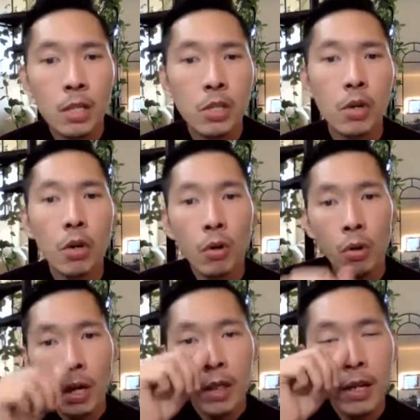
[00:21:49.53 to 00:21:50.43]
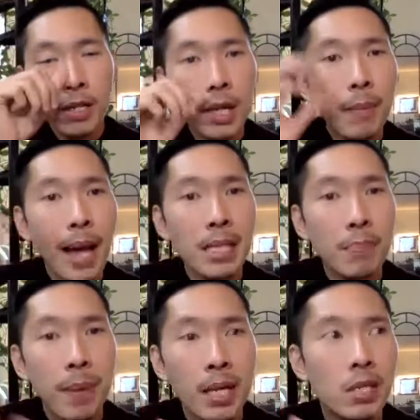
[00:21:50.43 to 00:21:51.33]
So there's some
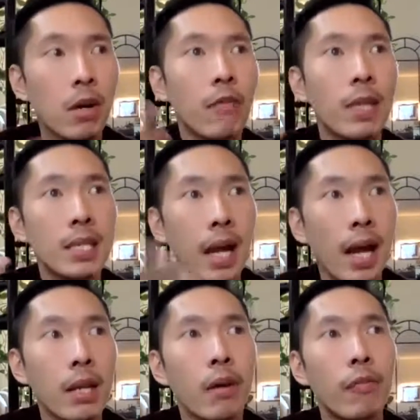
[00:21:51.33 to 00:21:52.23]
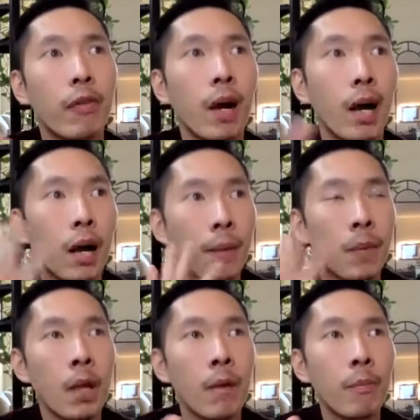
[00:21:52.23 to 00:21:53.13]
aspects of this kind of
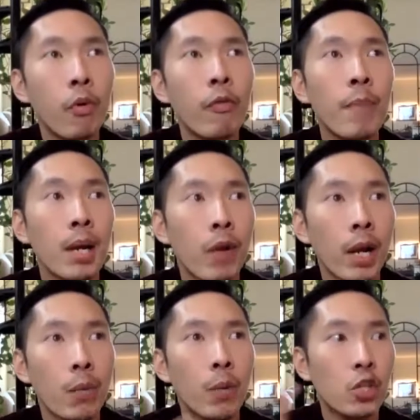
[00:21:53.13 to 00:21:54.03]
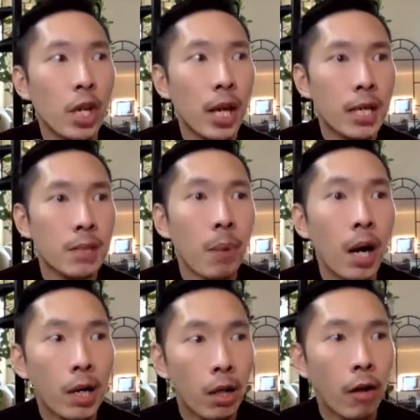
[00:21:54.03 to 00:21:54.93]
movement, right, which is
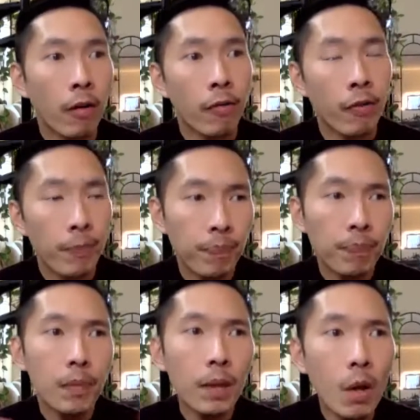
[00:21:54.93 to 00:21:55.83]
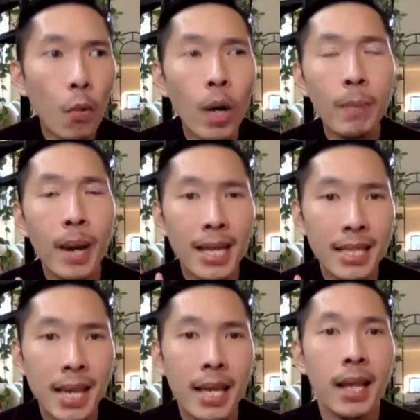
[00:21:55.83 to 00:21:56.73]
part of, one might
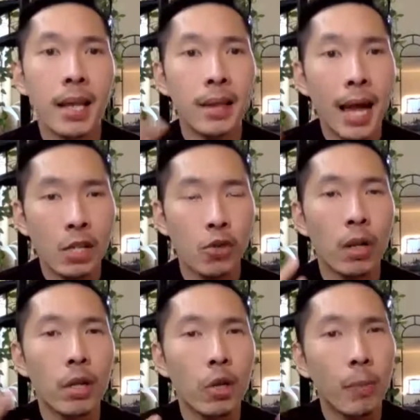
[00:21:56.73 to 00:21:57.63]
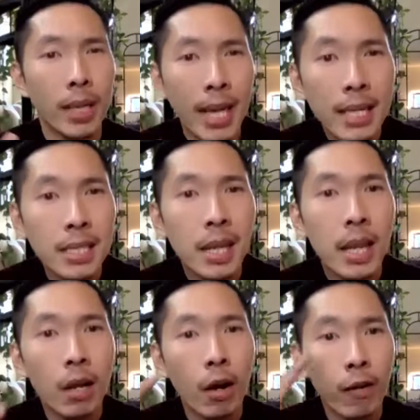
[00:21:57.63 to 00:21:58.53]
say, like natural human
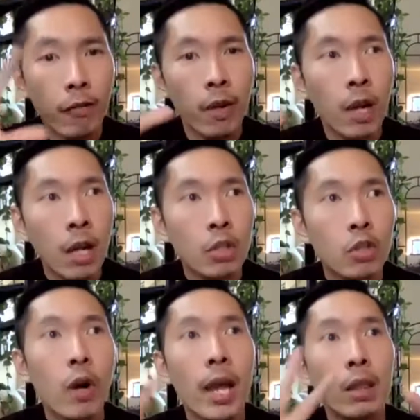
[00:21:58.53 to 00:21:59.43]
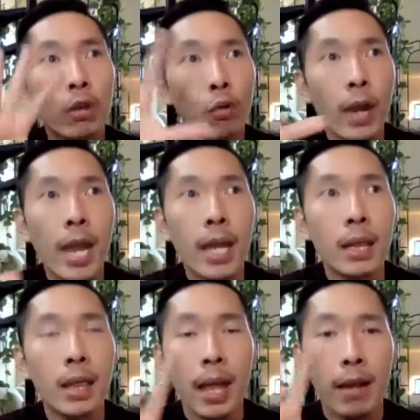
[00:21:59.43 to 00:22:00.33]
instinct of trying to
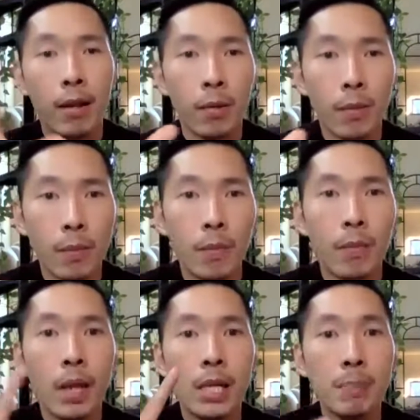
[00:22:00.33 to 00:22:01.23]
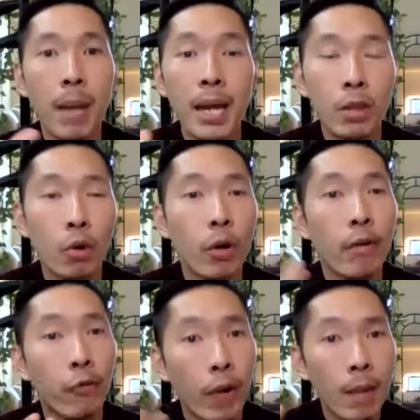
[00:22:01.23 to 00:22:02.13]
create like explanatory
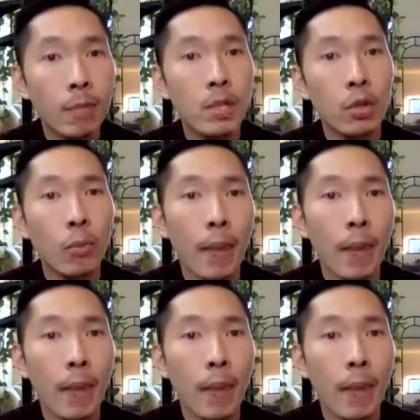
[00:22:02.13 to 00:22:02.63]
frames to